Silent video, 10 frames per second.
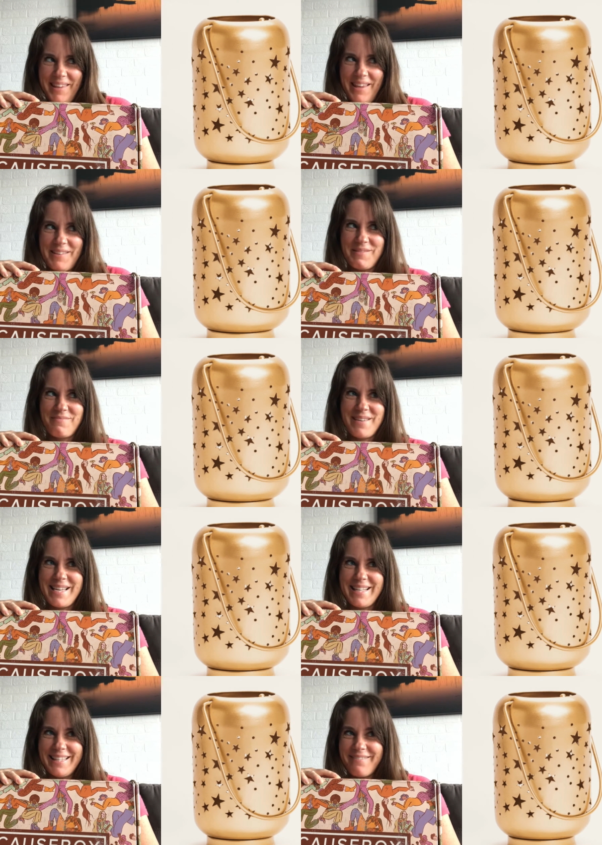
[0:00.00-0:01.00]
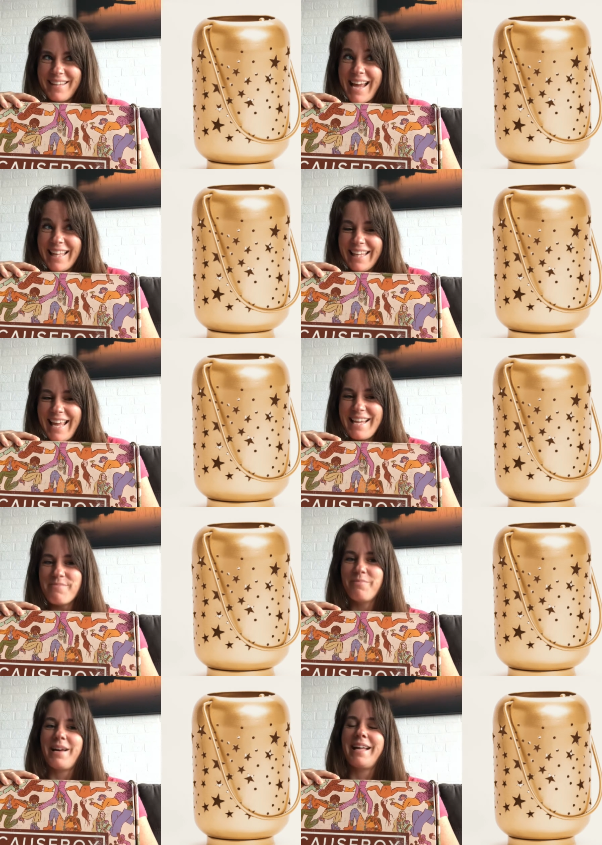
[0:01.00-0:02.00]
it would be something I like,
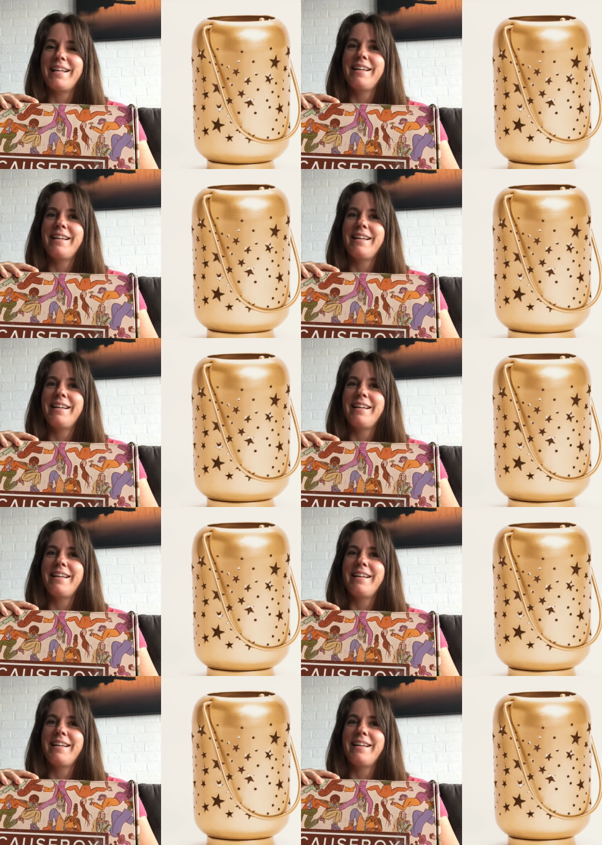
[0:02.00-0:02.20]
but